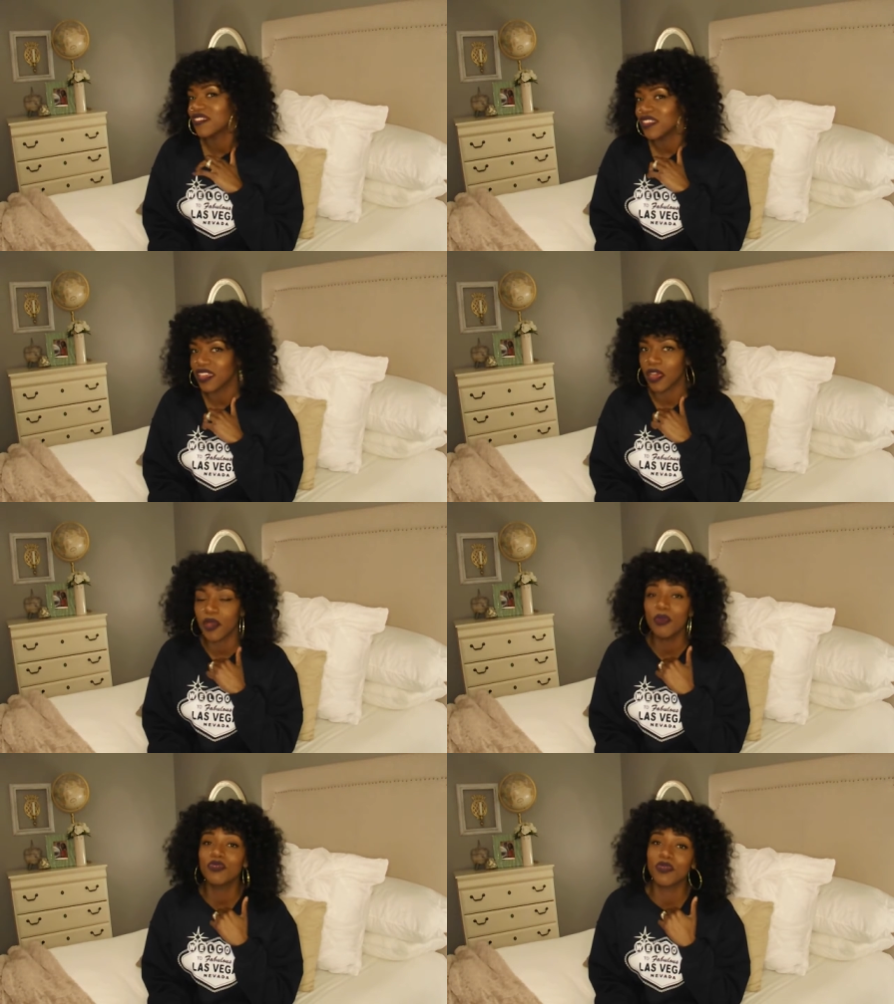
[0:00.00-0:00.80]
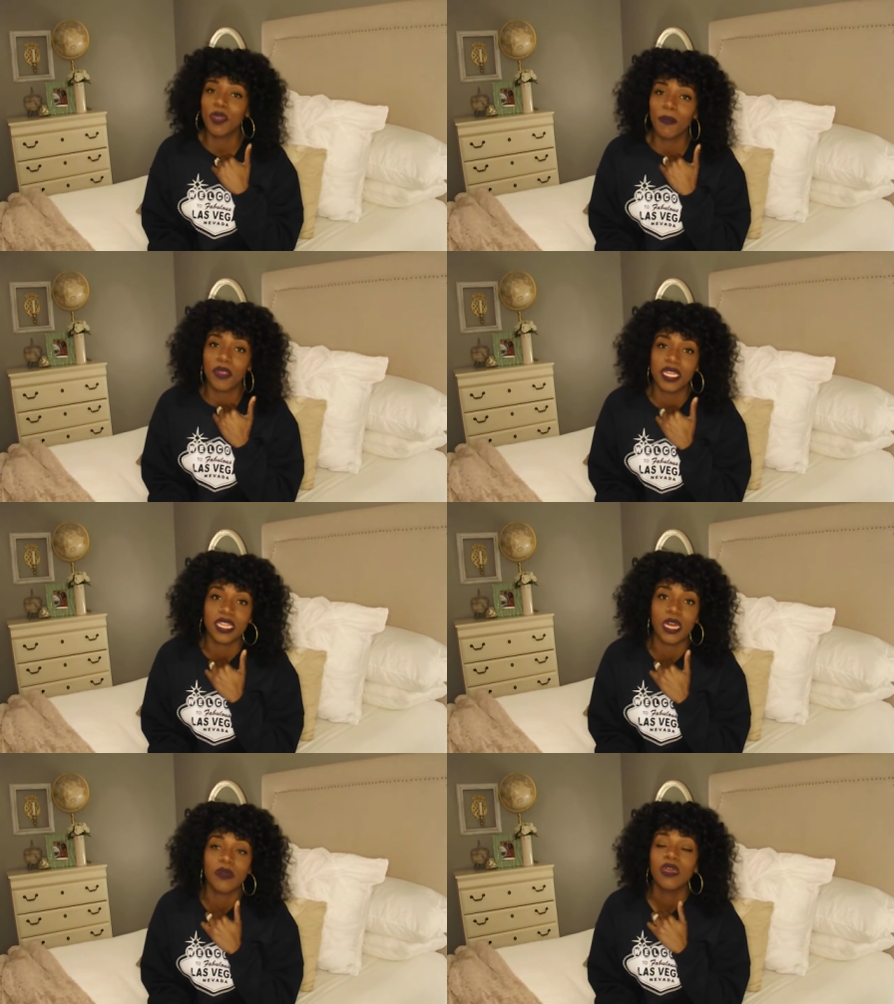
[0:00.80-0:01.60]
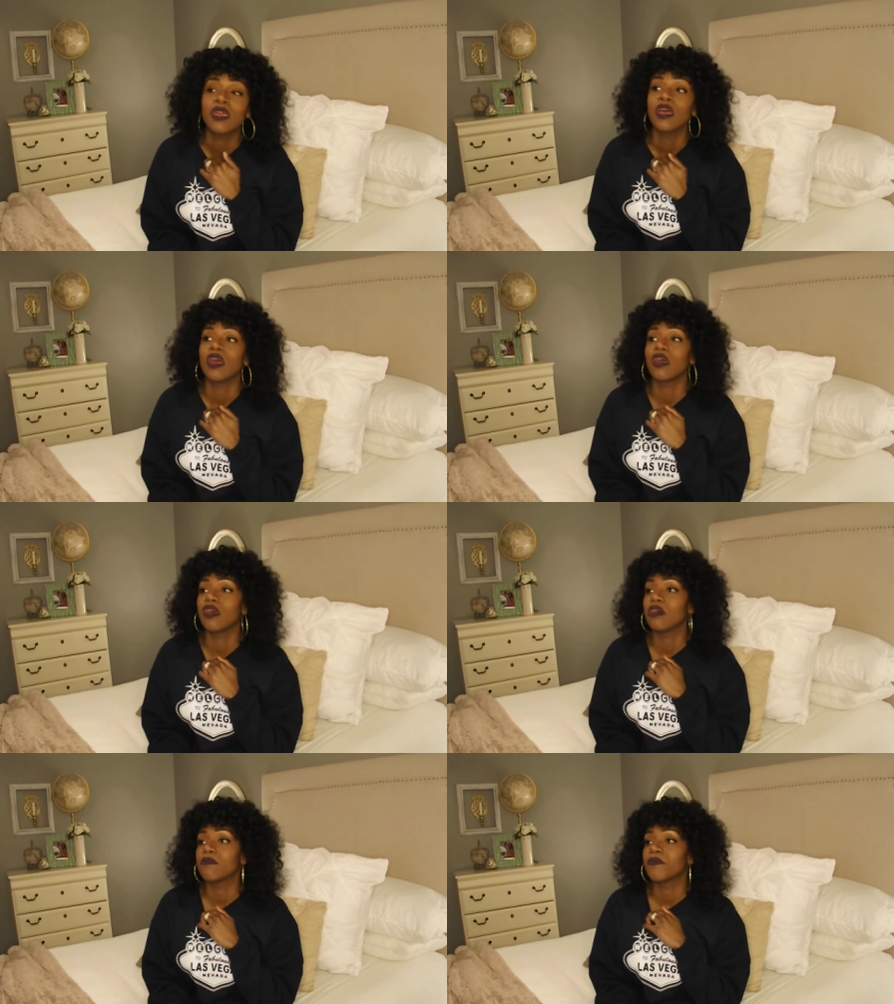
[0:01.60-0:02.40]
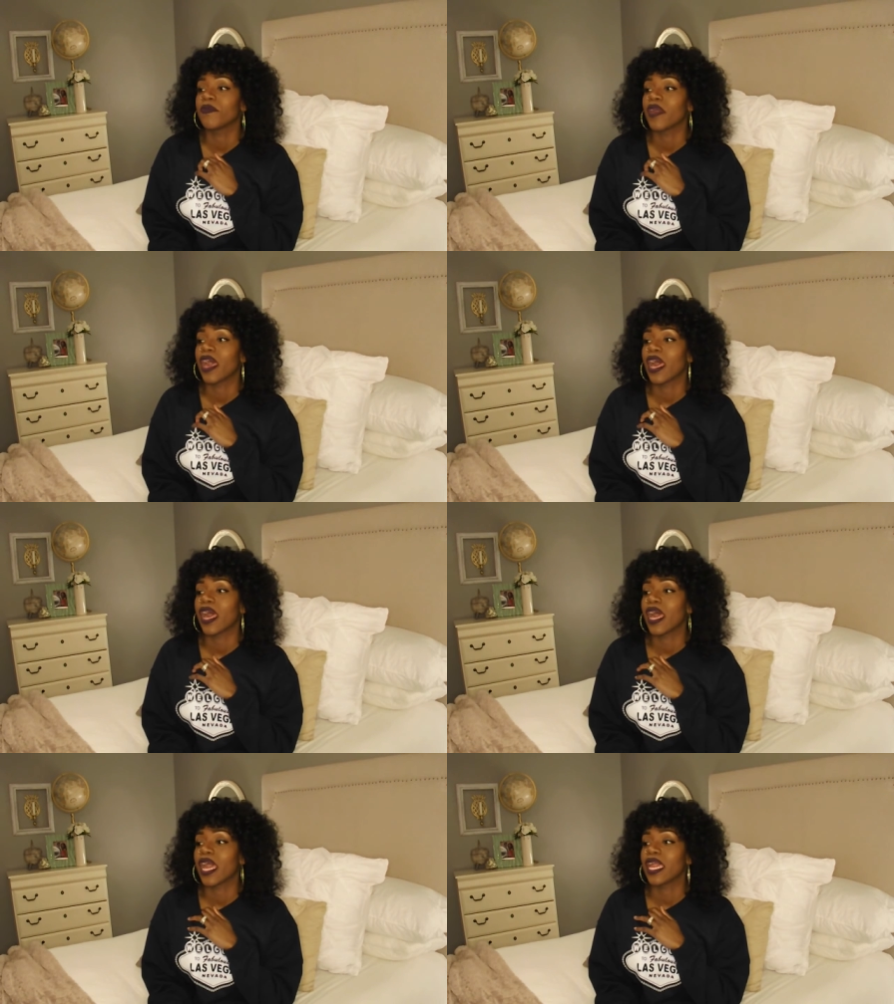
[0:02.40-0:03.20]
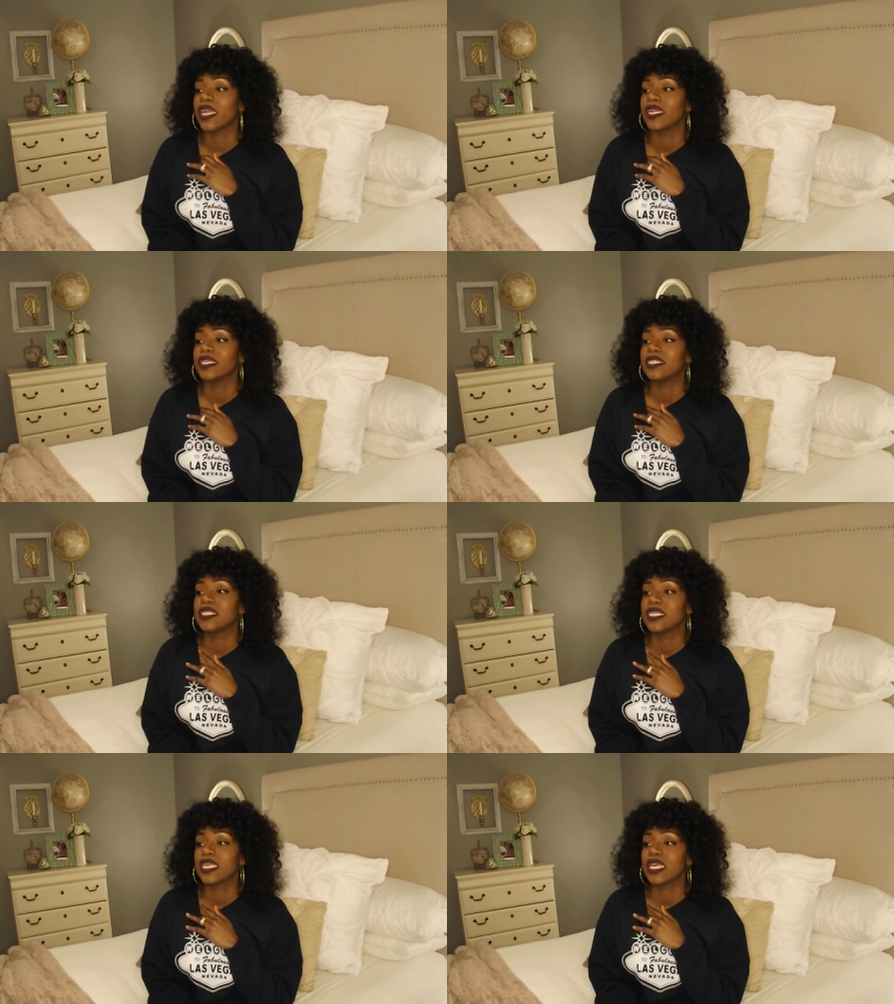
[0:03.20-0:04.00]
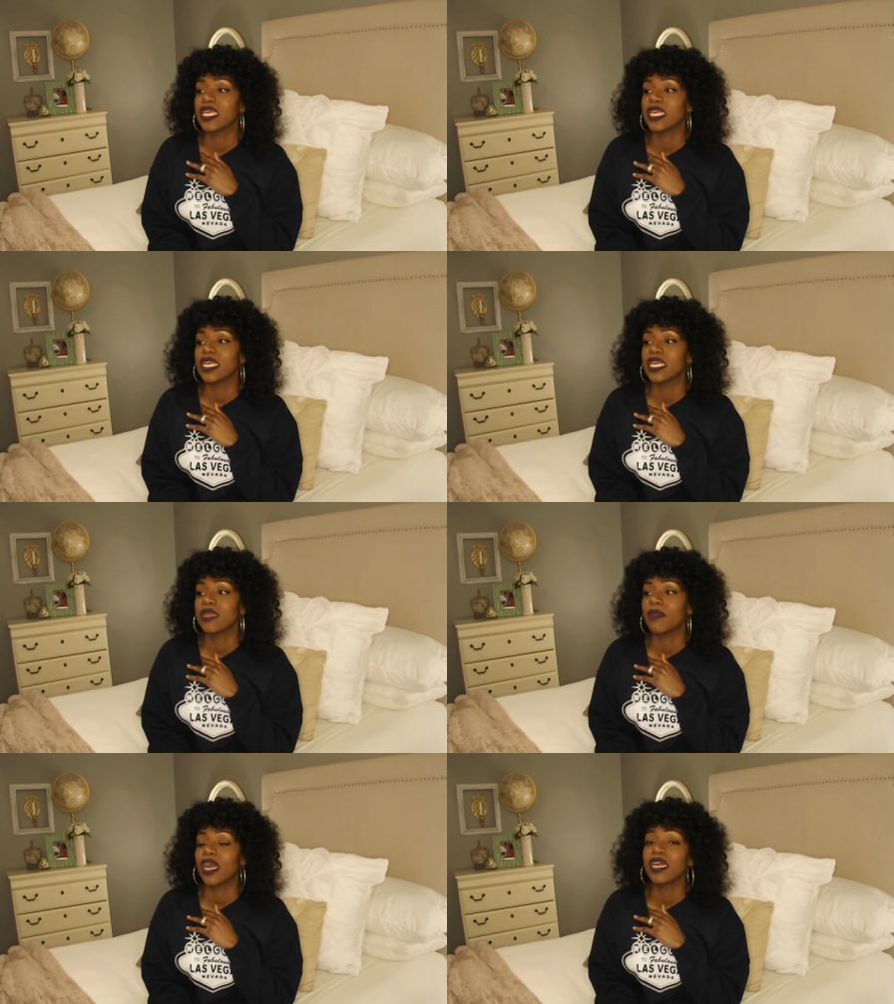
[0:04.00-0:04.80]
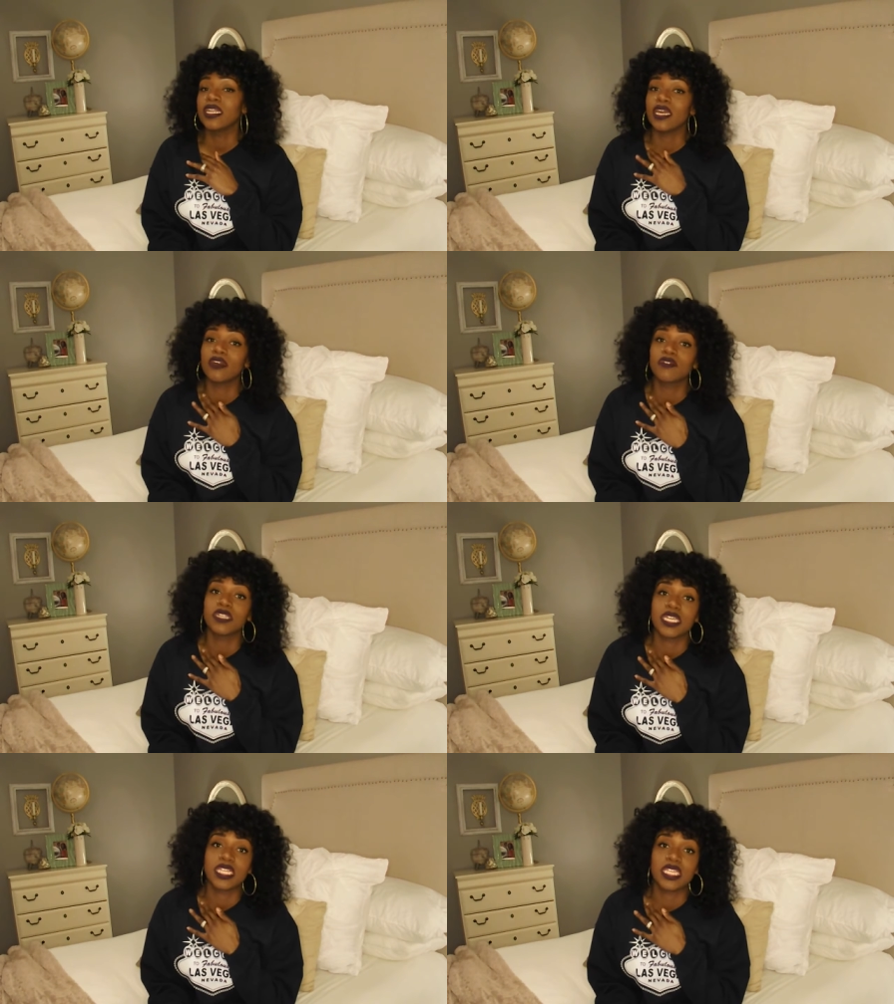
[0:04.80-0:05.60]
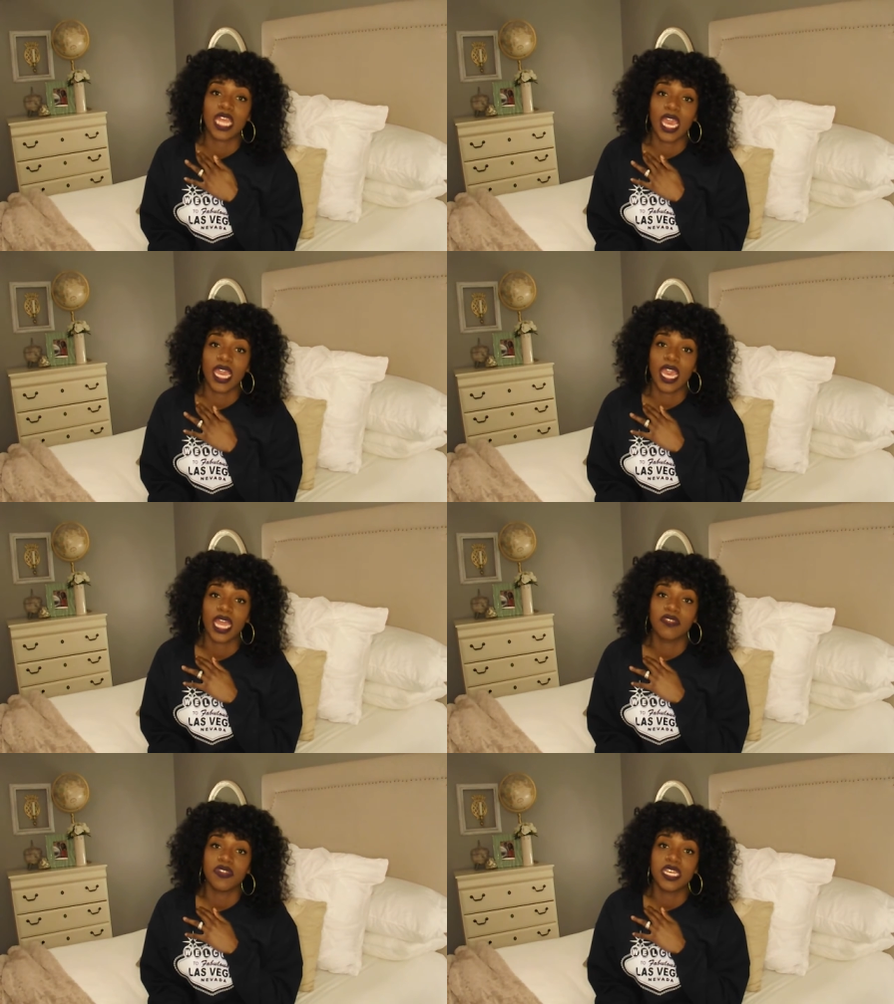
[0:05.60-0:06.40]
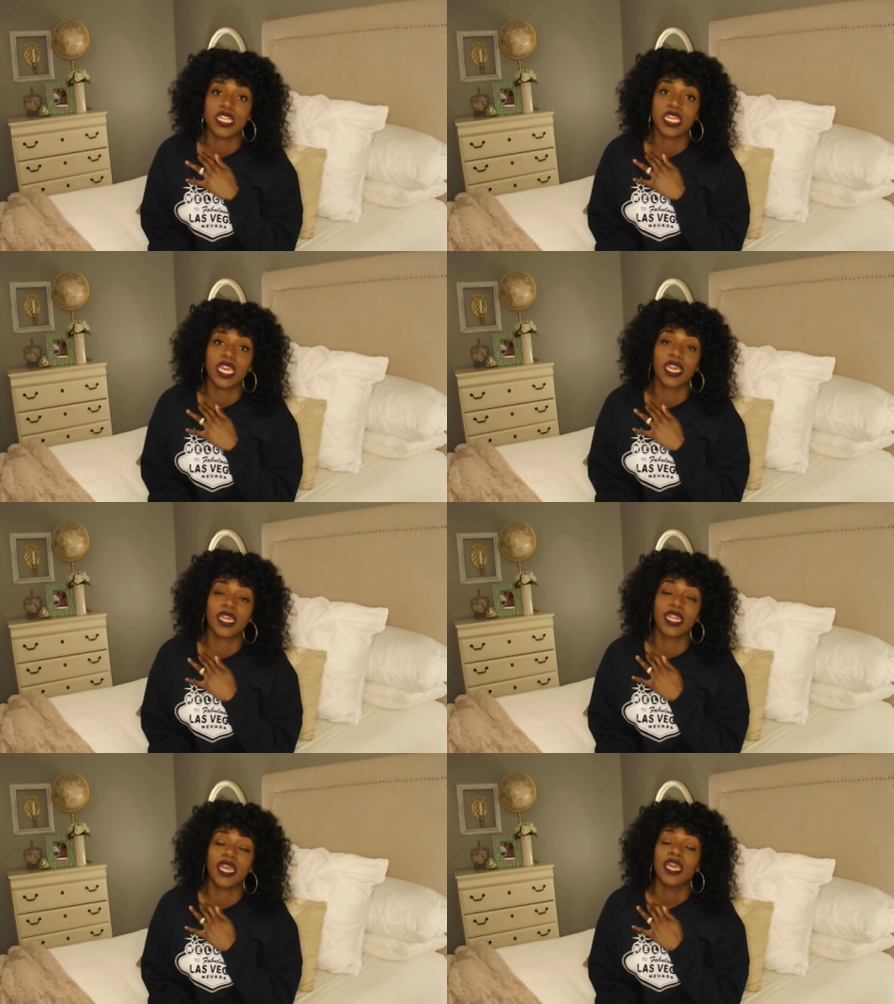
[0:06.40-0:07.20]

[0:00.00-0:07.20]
You know, it was real pretty though. My aunt and uncle did stay at the Venetian, and